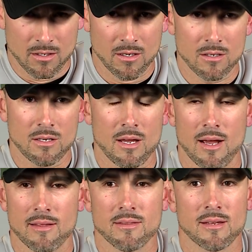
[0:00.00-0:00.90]
Yeah,
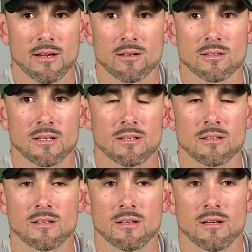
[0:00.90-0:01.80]
I think Aaron did,
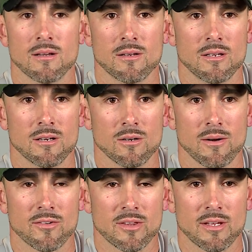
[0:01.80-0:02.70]
you know,
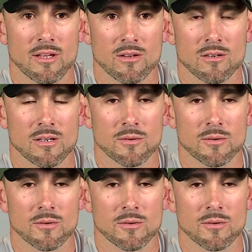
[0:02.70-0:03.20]
everything he could.